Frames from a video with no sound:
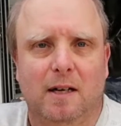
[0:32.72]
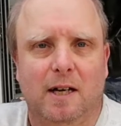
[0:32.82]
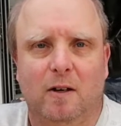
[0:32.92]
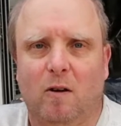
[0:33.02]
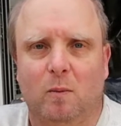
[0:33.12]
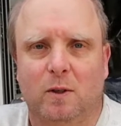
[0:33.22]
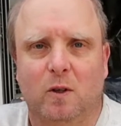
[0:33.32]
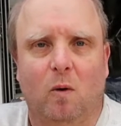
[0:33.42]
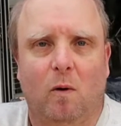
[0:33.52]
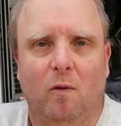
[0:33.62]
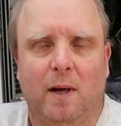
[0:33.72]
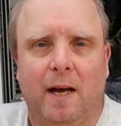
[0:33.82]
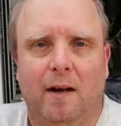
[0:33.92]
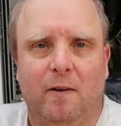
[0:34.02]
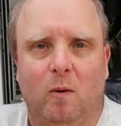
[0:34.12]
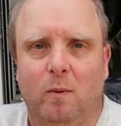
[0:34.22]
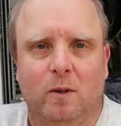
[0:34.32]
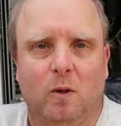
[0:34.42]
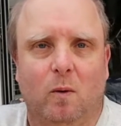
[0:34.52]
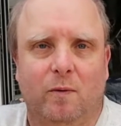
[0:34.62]
And I would not want that, and I
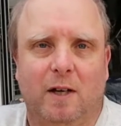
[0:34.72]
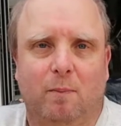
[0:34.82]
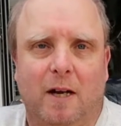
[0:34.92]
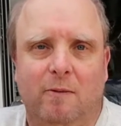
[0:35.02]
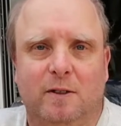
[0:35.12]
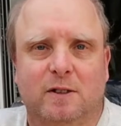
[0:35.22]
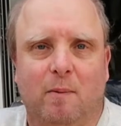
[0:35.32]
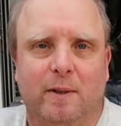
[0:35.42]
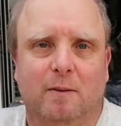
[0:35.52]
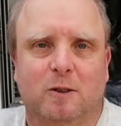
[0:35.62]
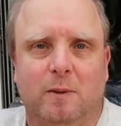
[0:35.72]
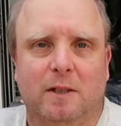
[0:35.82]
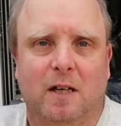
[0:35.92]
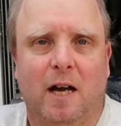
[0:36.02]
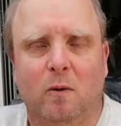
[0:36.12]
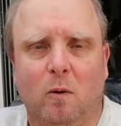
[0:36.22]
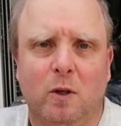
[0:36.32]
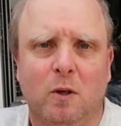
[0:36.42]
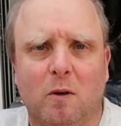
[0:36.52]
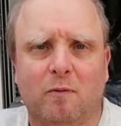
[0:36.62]
would not want their parents coming up to me saying, oh,
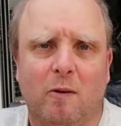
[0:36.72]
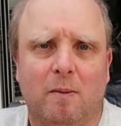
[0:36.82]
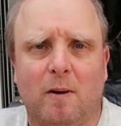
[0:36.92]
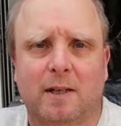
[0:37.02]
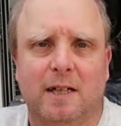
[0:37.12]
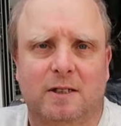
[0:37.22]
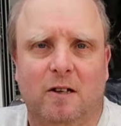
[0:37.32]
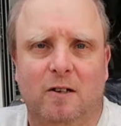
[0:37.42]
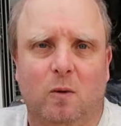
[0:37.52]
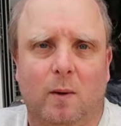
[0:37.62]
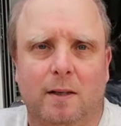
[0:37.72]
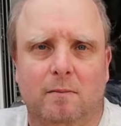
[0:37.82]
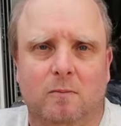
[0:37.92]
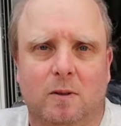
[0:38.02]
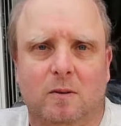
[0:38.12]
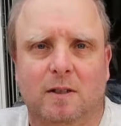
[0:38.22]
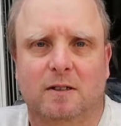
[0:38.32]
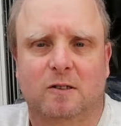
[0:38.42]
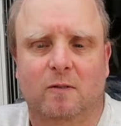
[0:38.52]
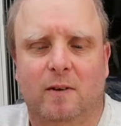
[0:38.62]
you were throwing my kids earlier, when, well, I
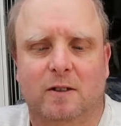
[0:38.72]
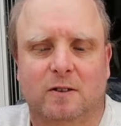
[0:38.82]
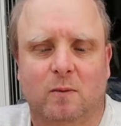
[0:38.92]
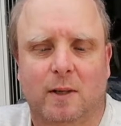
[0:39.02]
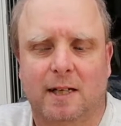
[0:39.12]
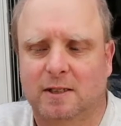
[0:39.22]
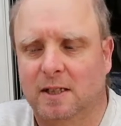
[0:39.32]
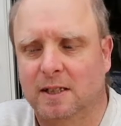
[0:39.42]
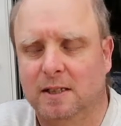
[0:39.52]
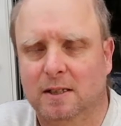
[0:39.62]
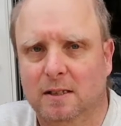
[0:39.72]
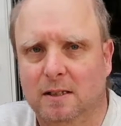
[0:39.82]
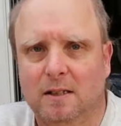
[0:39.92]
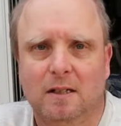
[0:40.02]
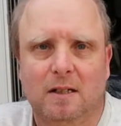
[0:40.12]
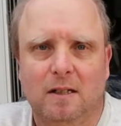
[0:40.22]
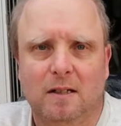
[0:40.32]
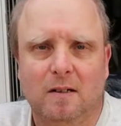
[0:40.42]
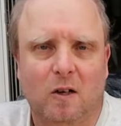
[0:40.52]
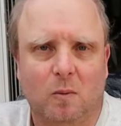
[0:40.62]
could turn around and say, well, actually,
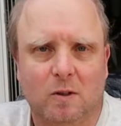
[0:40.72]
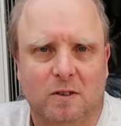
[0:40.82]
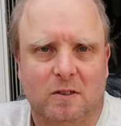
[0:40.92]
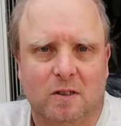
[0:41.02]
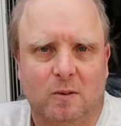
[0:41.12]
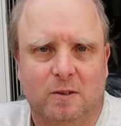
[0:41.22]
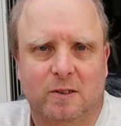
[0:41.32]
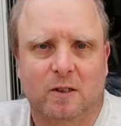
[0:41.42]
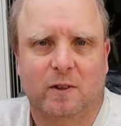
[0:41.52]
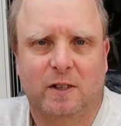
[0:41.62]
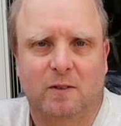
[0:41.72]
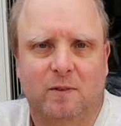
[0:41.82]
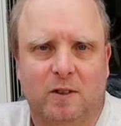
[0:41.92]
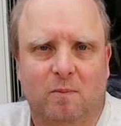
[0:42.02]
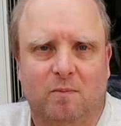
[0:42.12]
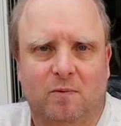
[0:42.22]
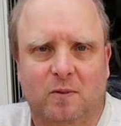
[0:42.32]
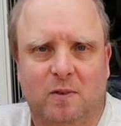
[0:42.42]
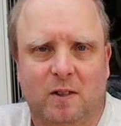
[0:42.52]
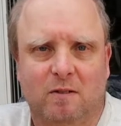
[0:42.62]
I wasn't. I was doing a video
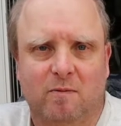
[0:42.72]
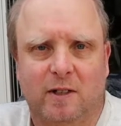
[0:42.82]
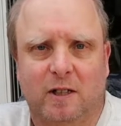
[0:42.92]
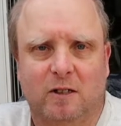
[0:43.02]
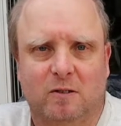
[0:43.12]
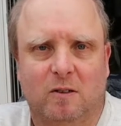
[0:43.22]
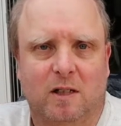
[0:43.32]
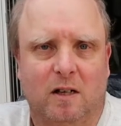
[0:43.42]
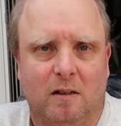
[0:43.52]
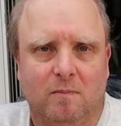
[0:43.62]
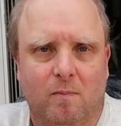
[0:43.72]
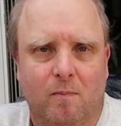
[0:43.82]
for the radio control car.